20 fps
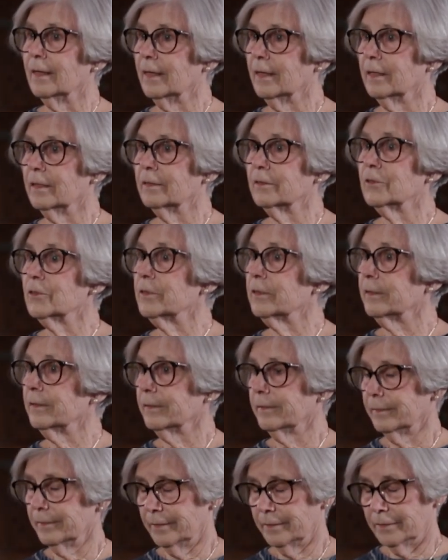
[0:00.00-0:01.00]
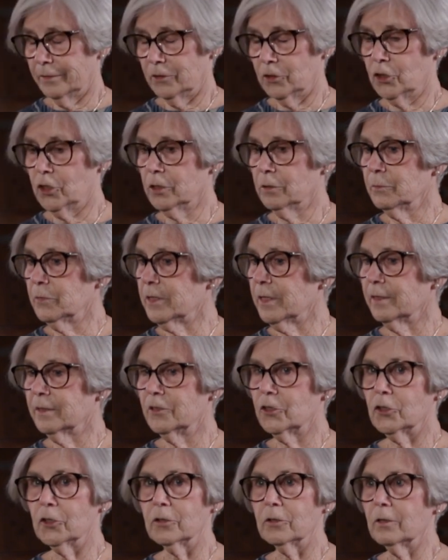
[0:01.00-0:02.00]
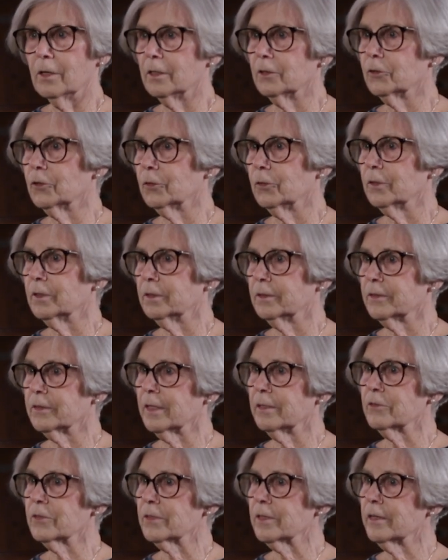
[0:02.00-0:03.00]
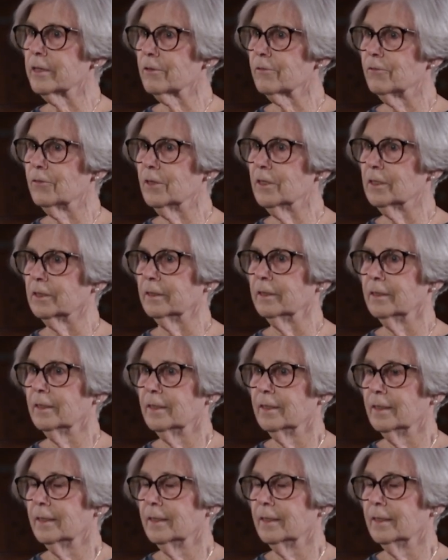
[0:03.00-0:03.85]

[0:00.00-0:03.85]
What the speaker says: And Jim said, sure, I'll do it. Sounds like fun.